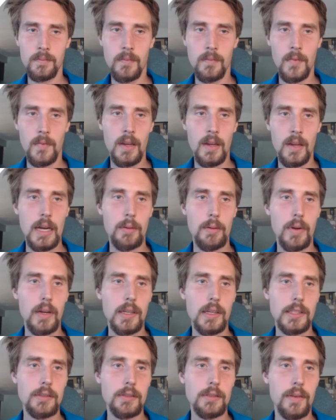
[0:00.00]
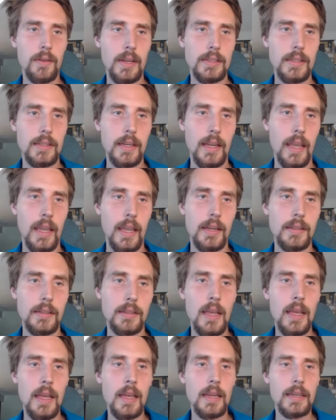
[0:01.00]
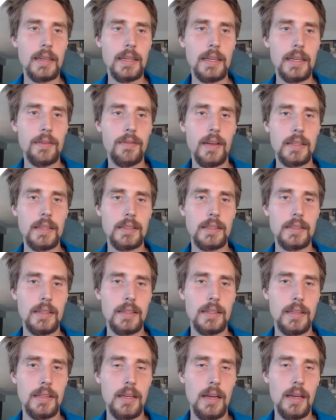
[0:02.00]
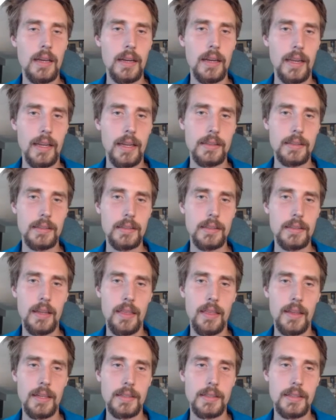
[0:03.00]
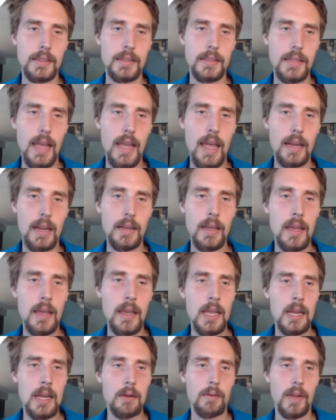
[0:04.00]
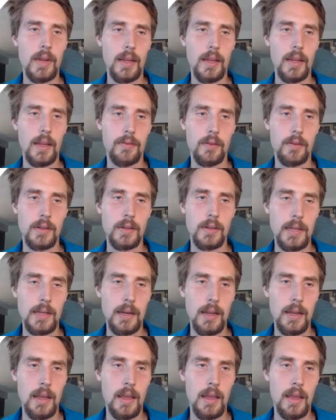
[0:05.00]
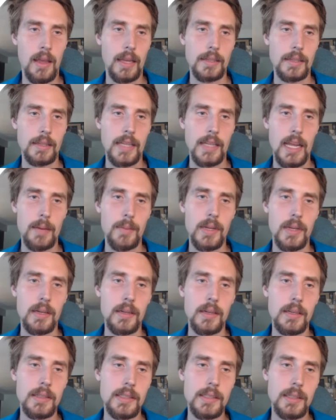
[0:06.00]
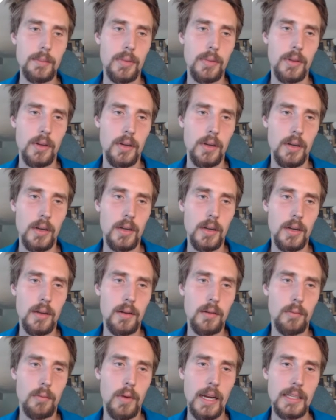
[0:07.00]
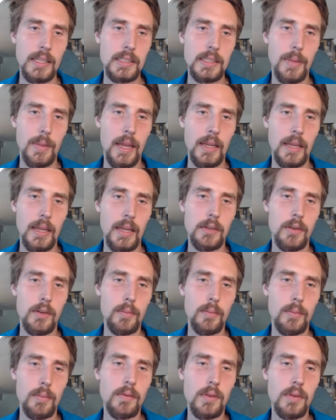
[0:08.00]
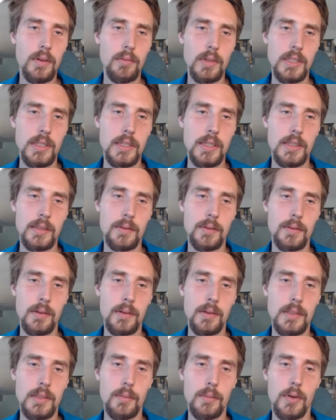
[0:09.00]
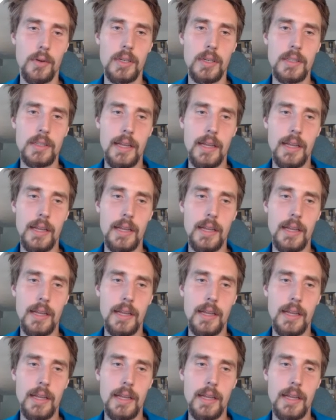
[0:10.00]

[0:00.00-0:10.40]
Now we also investigate defenses against this attack. We first examine simpler white space removal, which is some more, and